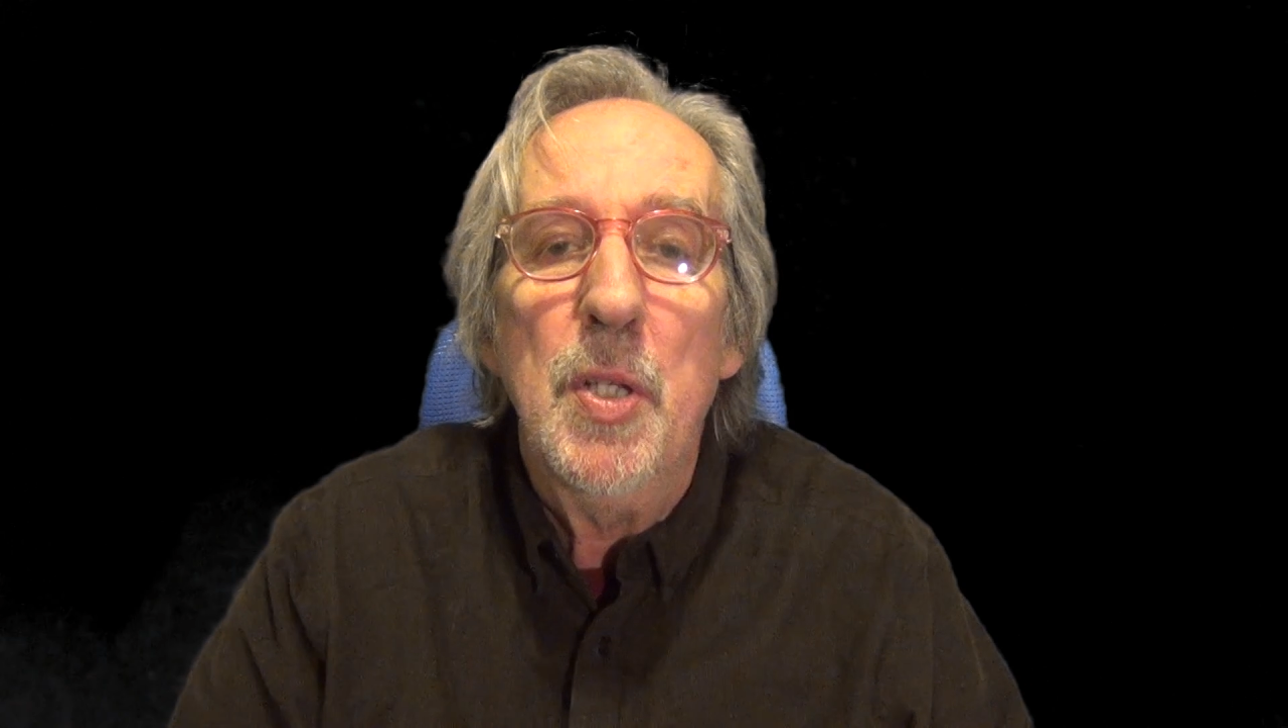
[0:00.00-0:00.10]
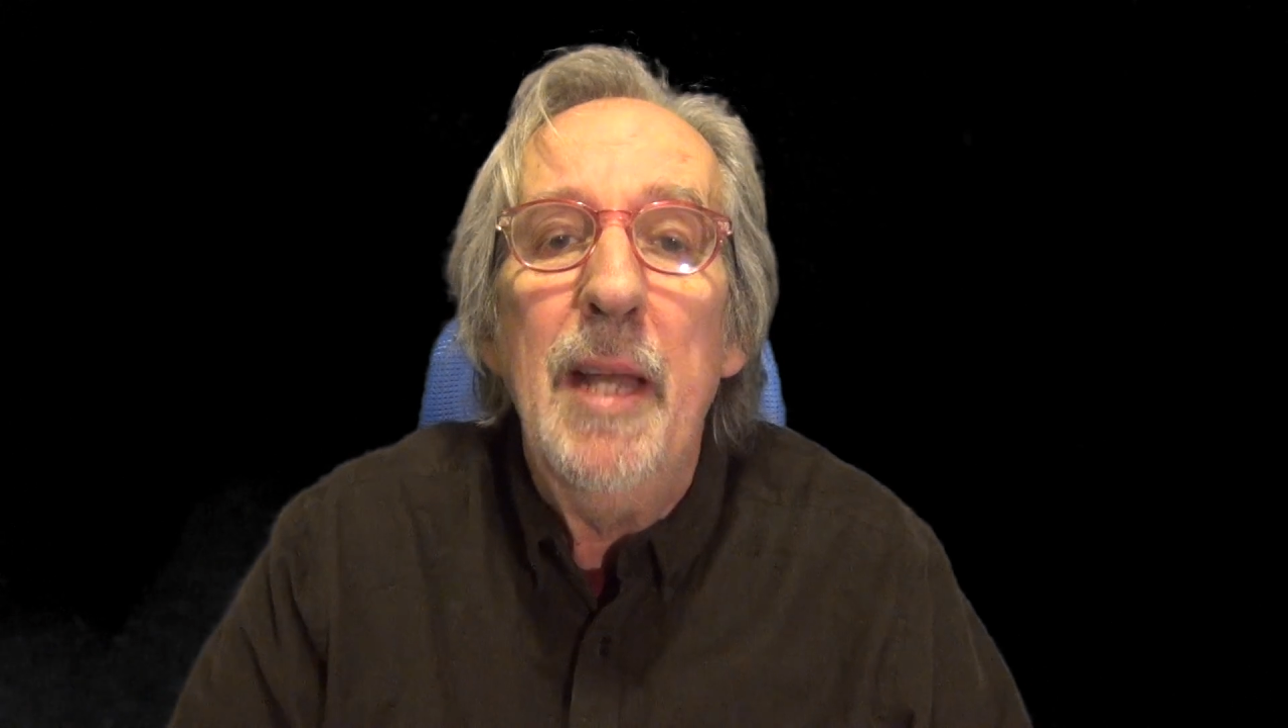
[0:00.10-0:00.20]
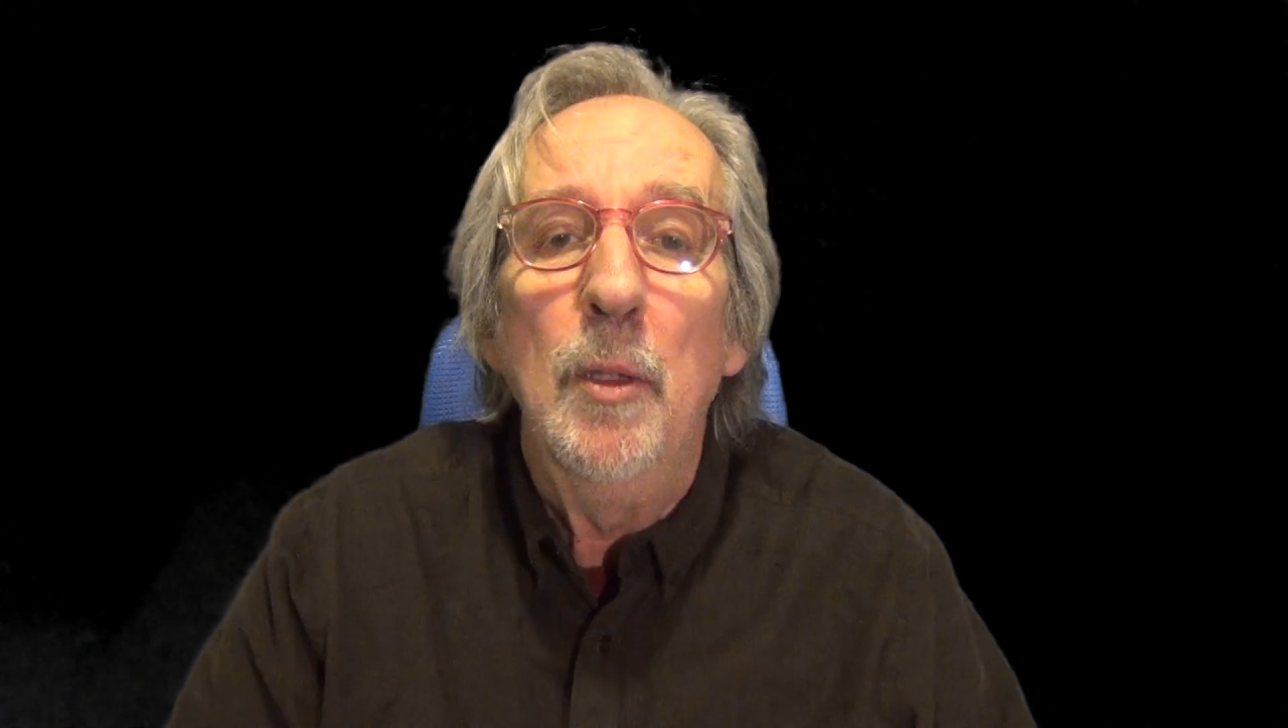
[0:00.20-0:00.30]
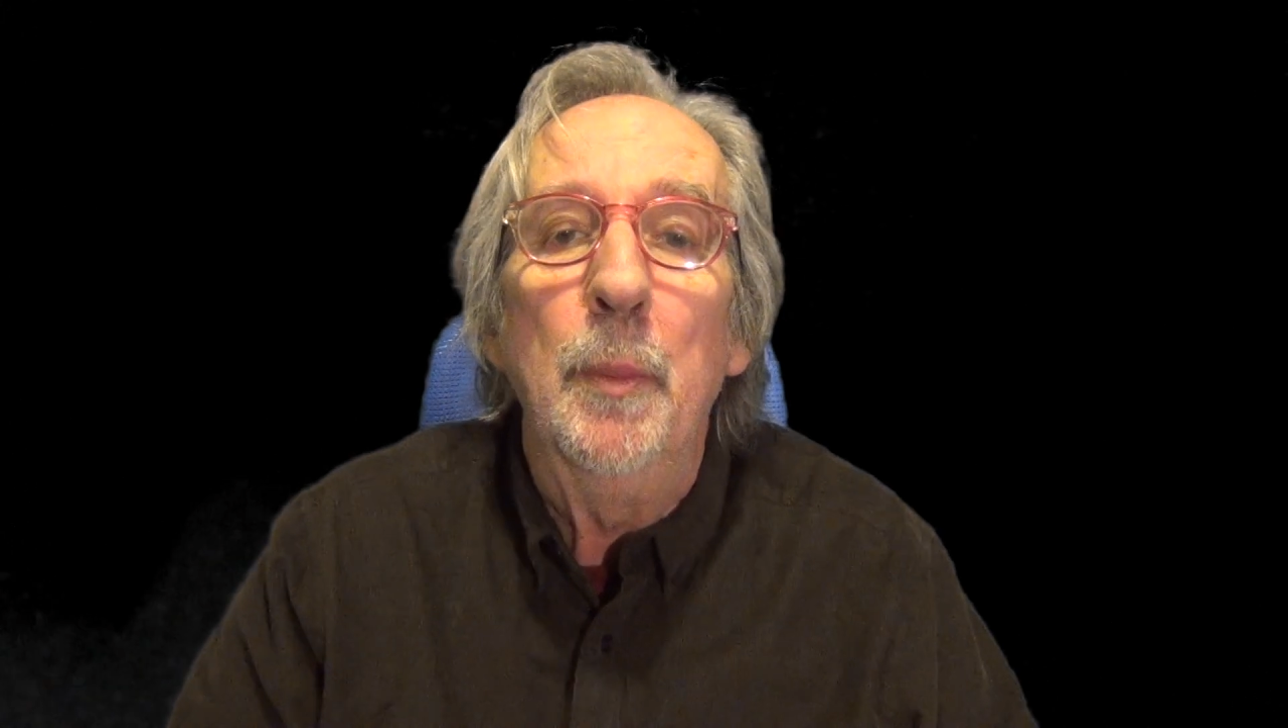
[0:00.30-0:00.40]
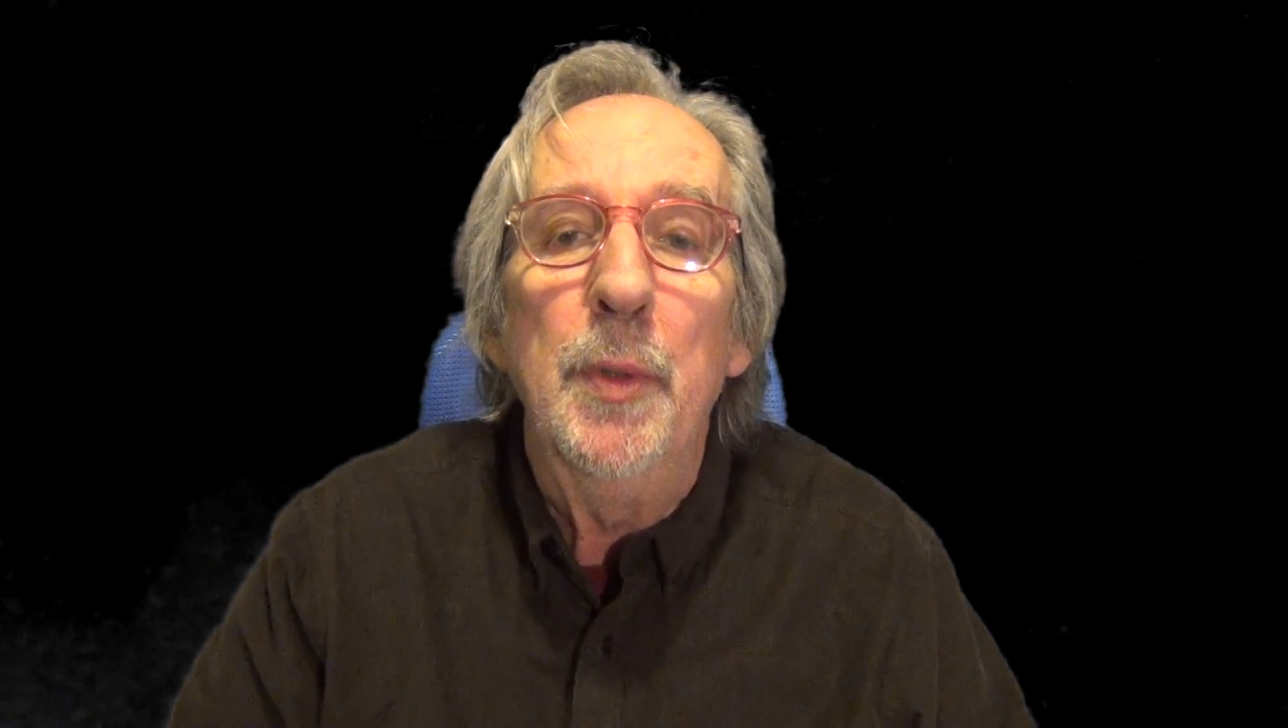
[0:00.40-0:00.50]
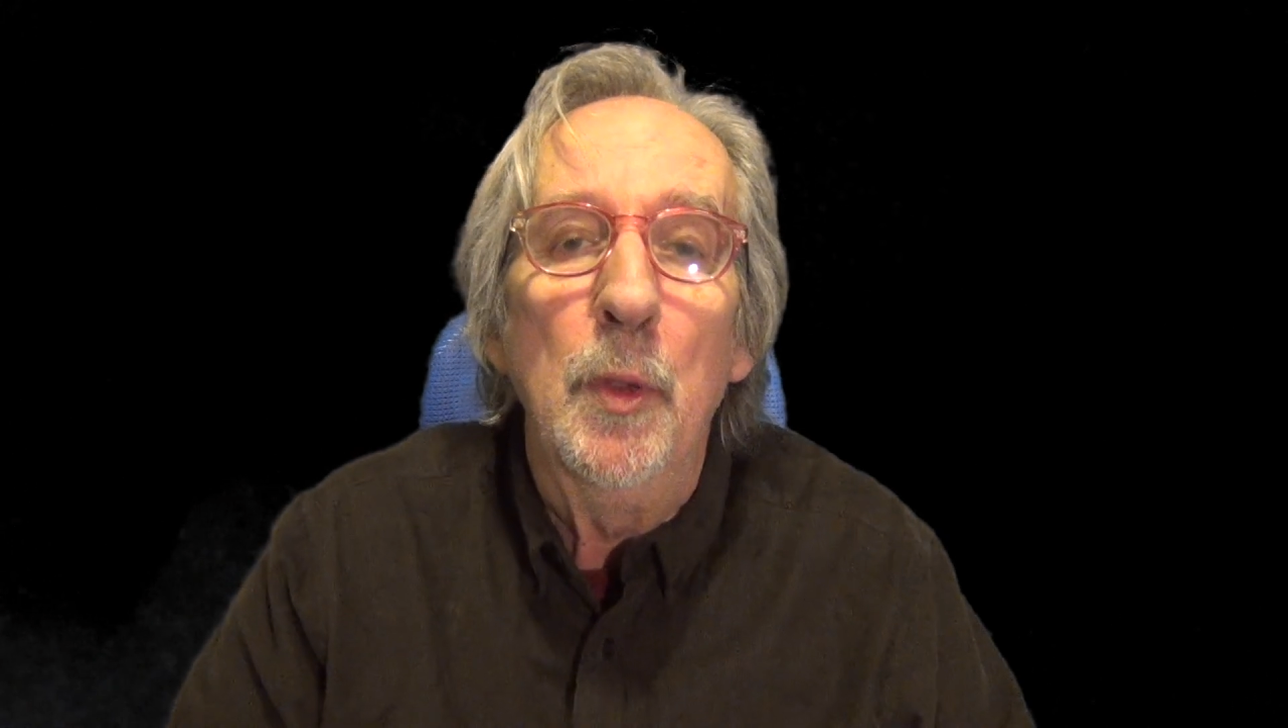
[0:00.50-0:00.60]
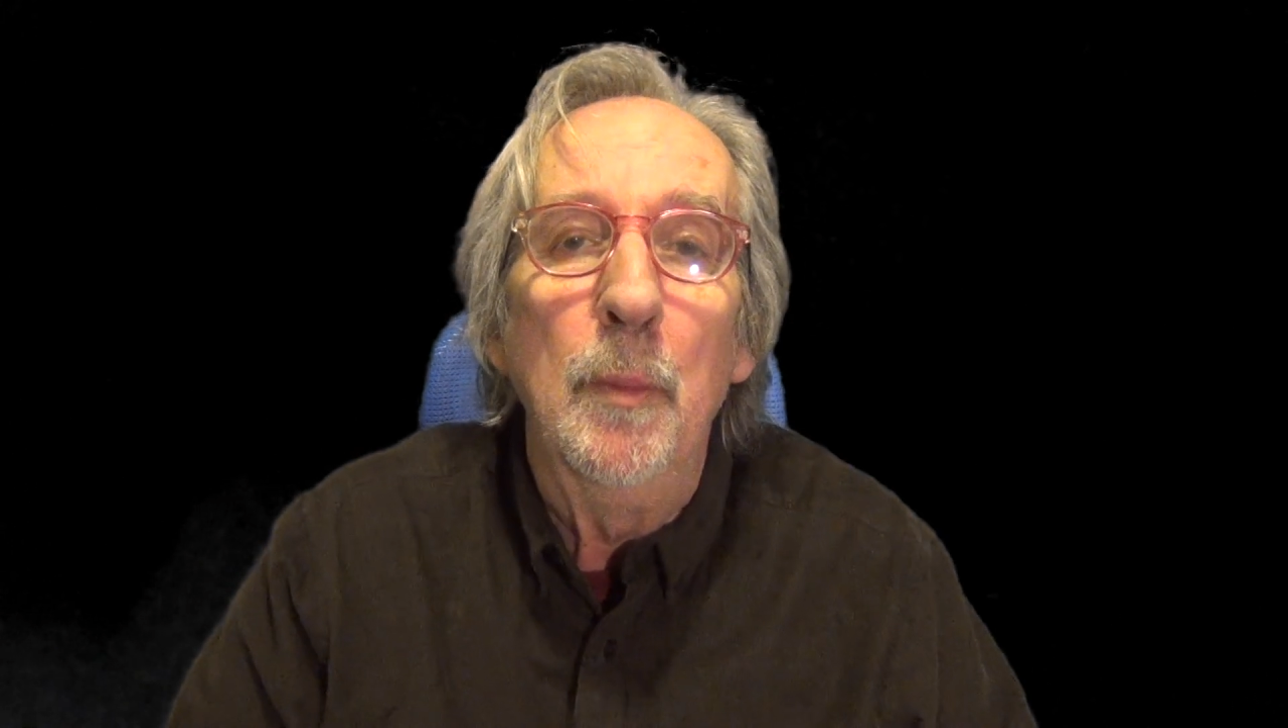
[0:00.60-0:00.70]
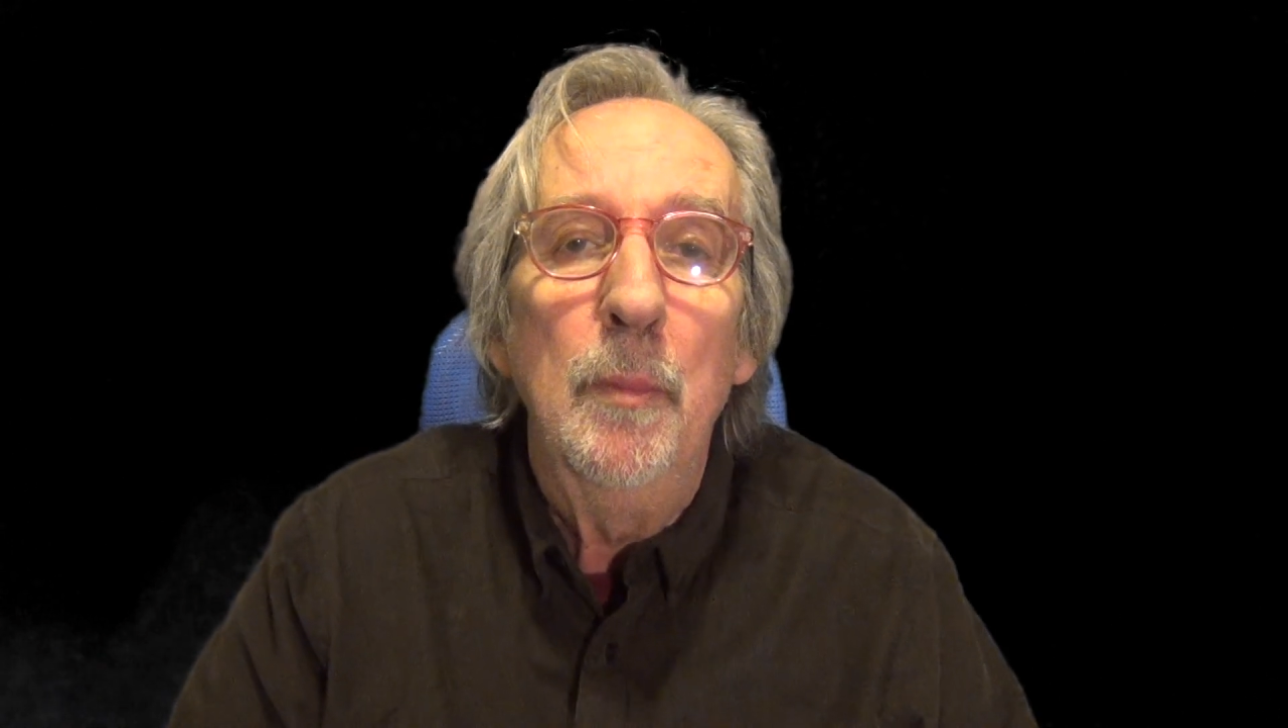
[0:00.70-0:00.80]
help you,